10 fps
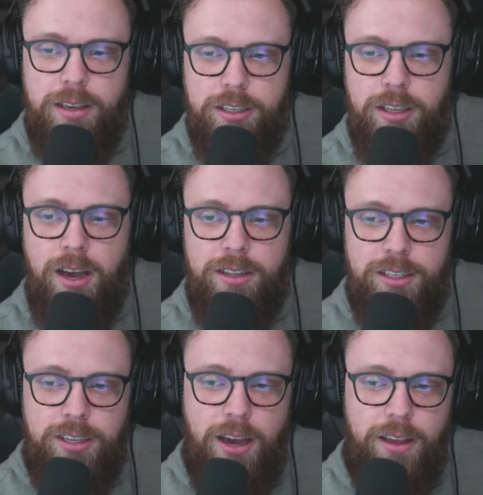It's a lot of
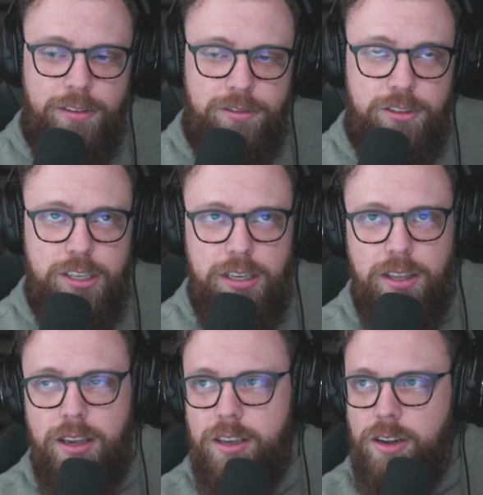deciding and seeing
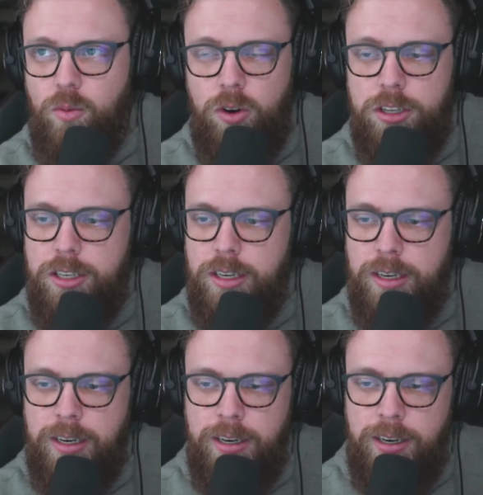like what is it
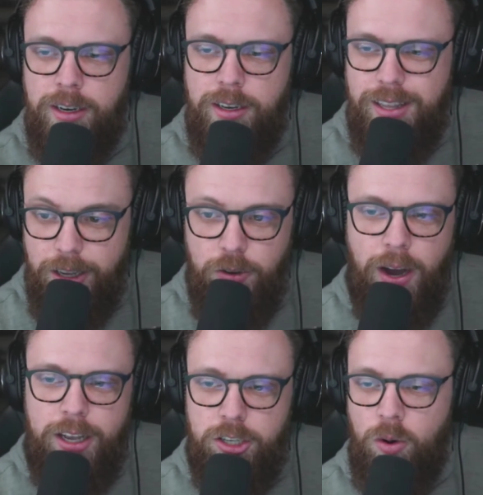that you
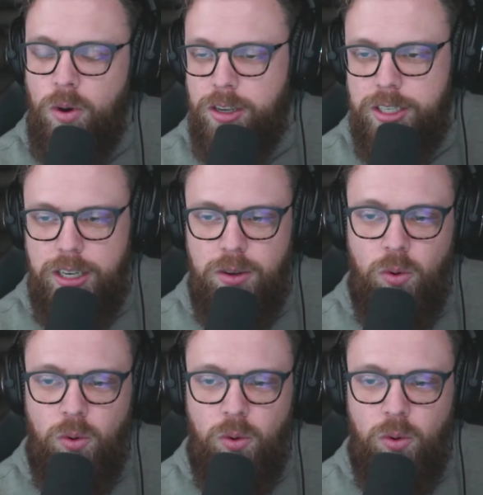guys all want to see?